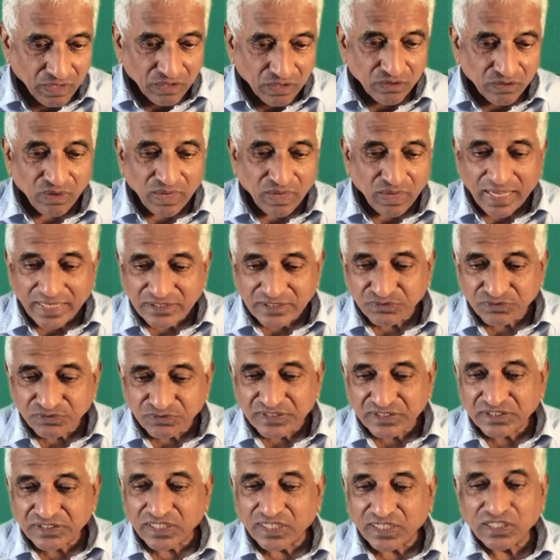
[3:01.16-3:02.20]
Now, as we
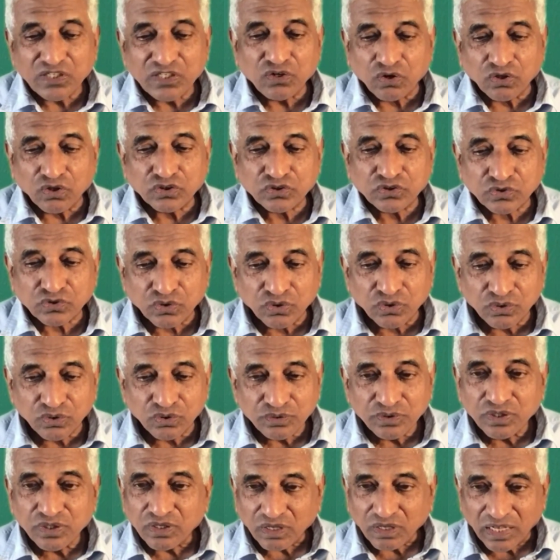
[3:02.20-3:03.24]
study also,
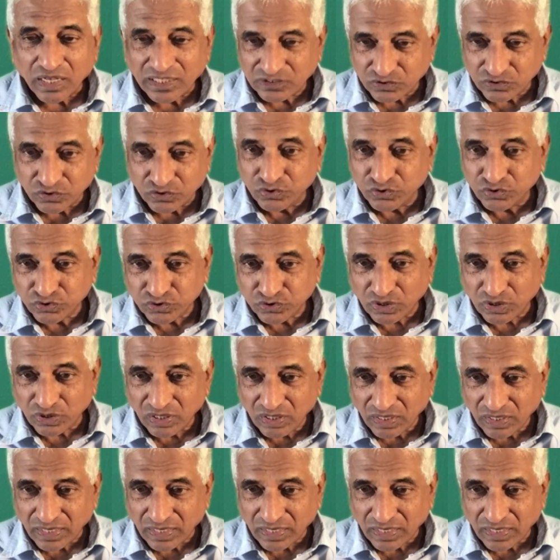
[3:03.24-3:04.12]
as usual,